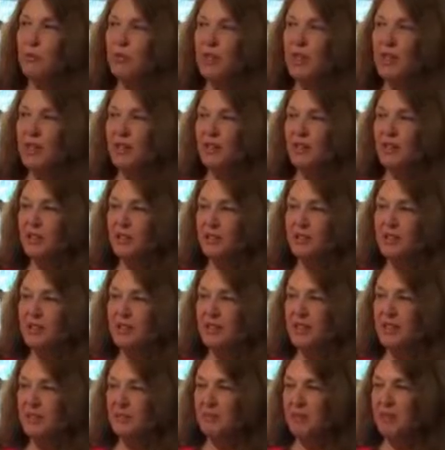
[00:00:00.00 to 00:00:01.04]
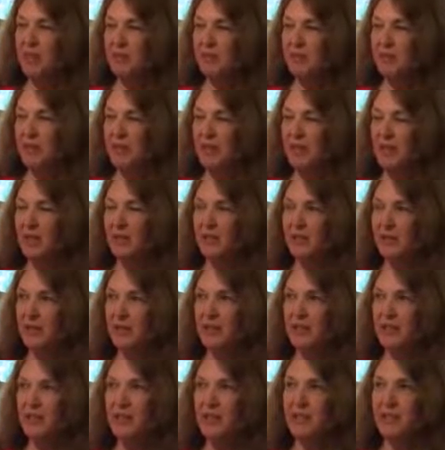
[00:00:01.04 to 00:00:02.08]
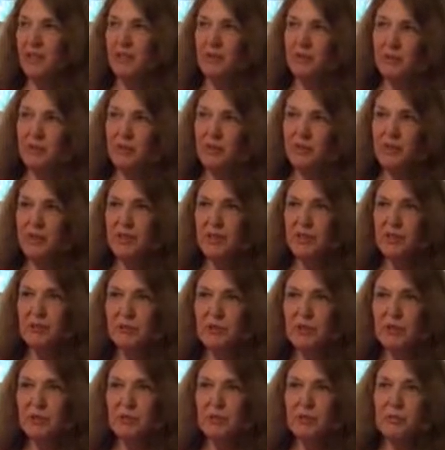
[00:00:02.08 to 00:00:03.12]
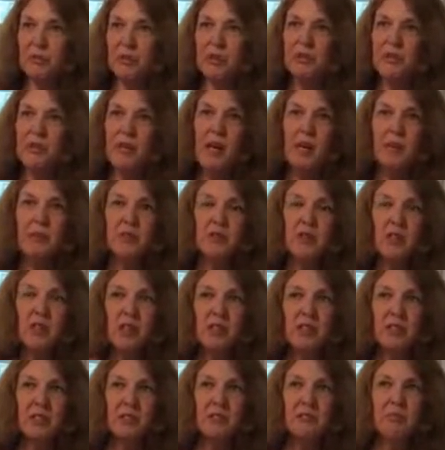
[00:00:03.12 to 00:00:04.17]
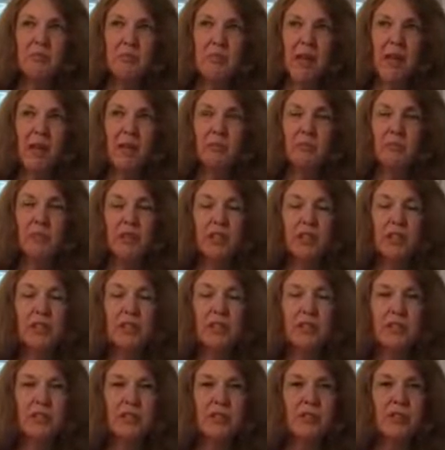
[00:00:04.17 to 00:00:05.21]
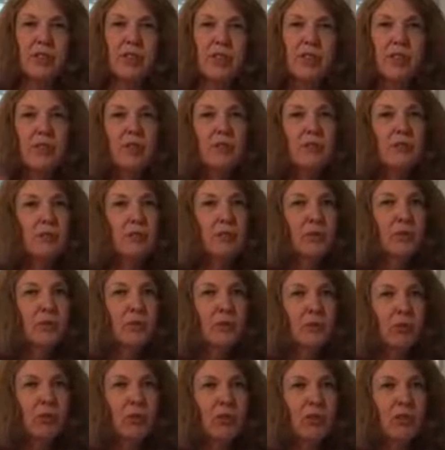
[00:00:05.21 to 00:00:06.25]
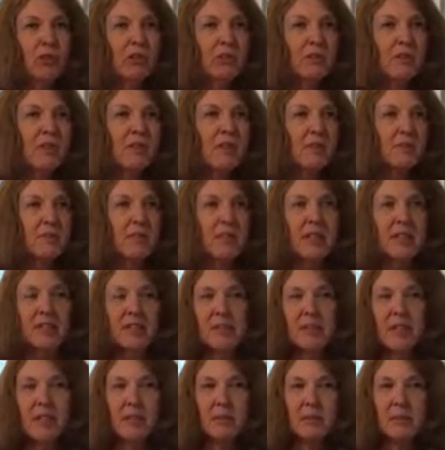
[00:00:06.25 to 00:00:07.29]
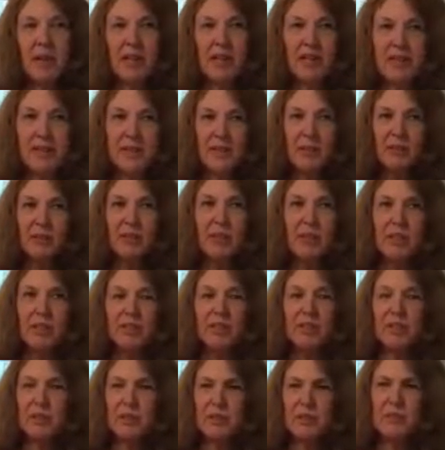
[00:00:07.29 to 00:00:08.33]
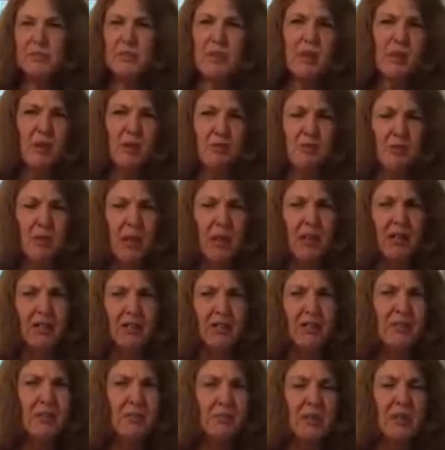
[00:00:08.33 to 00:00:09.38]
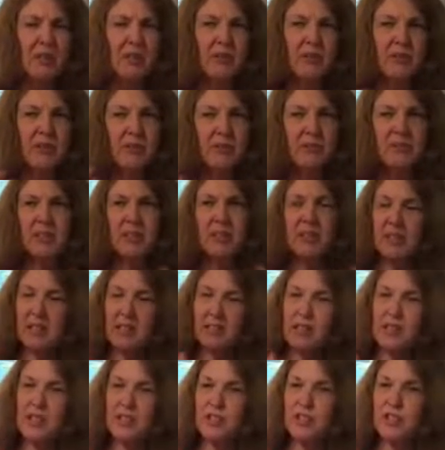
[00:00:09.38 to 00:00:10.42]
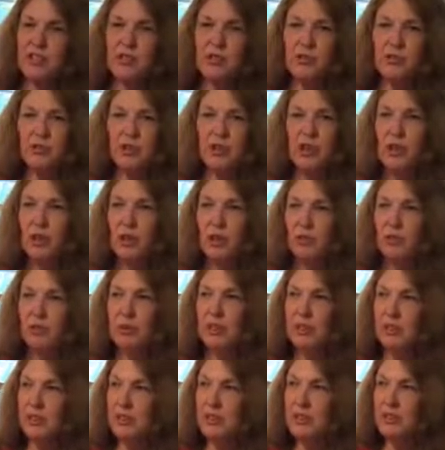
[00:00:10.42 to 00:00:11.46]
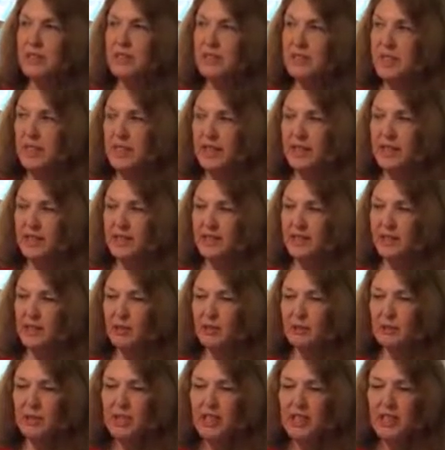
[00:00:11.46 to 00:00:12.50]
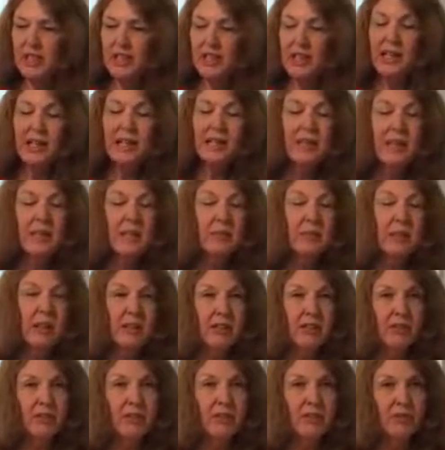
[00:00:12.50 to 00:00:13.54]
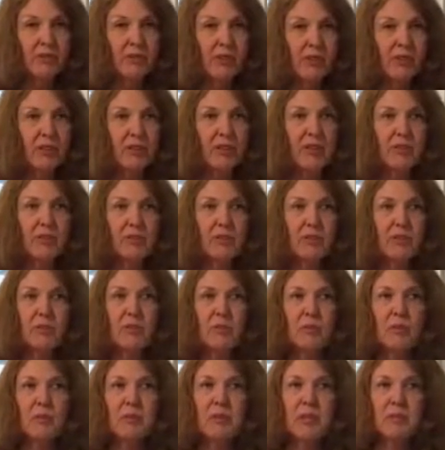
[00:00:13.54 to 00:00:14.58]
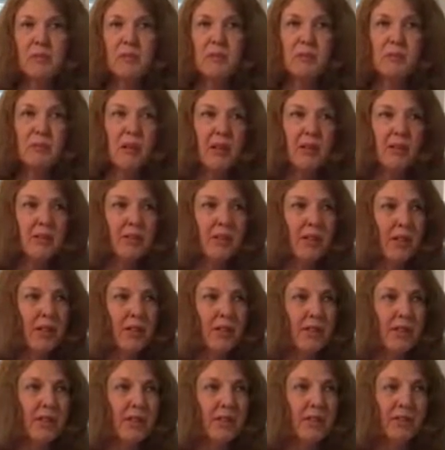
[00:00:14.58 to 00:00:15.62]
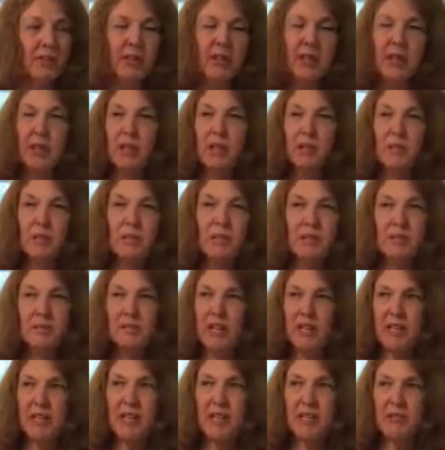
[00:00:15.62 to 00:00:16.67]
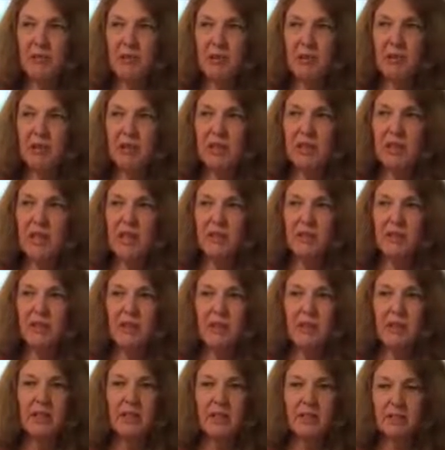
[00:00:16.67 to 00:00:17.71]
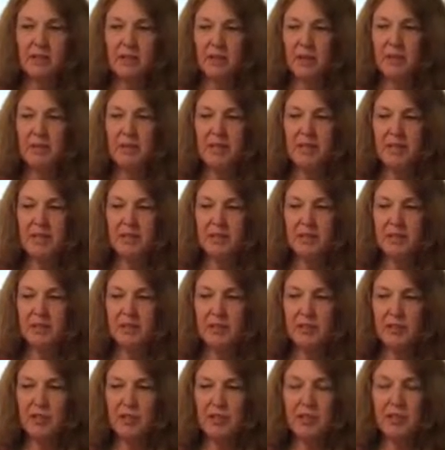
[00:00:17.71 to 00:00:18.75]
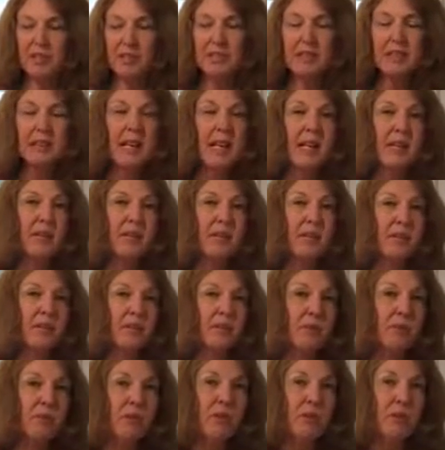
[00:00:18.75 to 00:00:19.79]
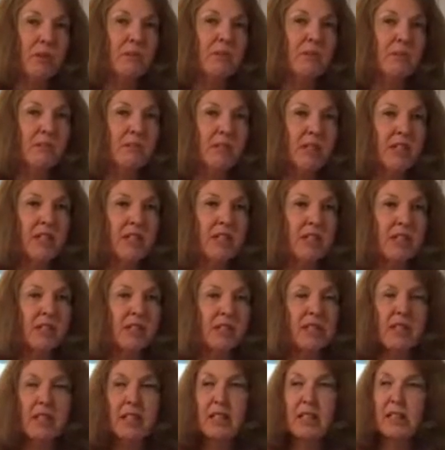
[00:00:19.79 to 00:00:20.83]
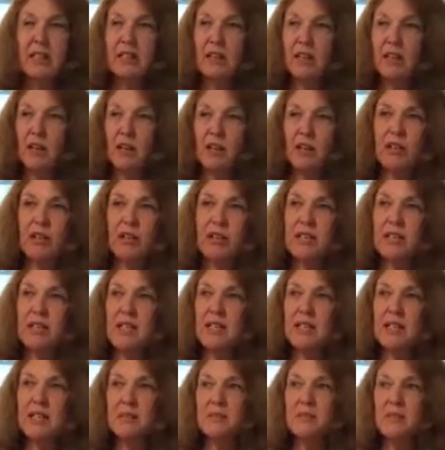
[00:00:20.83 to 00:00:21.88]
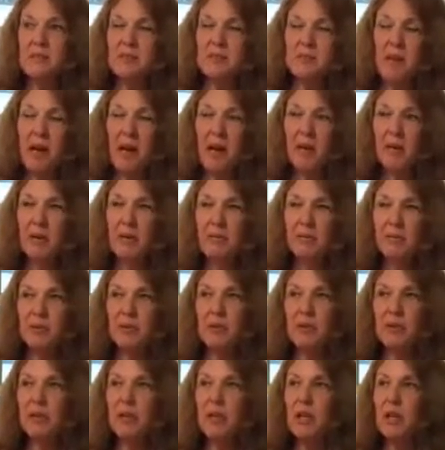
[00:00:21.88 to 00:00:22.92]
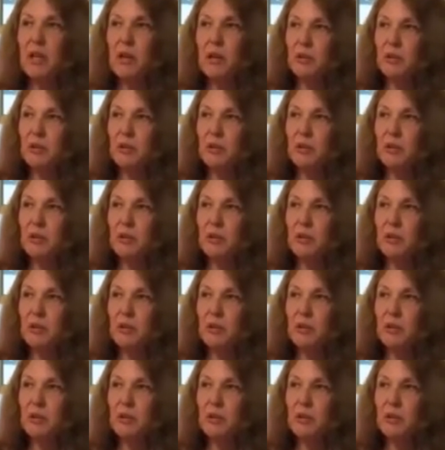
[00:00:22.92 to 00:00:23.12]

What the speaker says: when I set about making a painting or a sculpture or whatever, I'm trying to outpicture for the world something inside myself that stirs me or bothers me or something that I'm not sure what it looks like. So I think about Kirk Varnedoe from the Museum of Modern Art, who was my hero. He gave a commencement address at Stanford where he mentioned that art is at its most powerful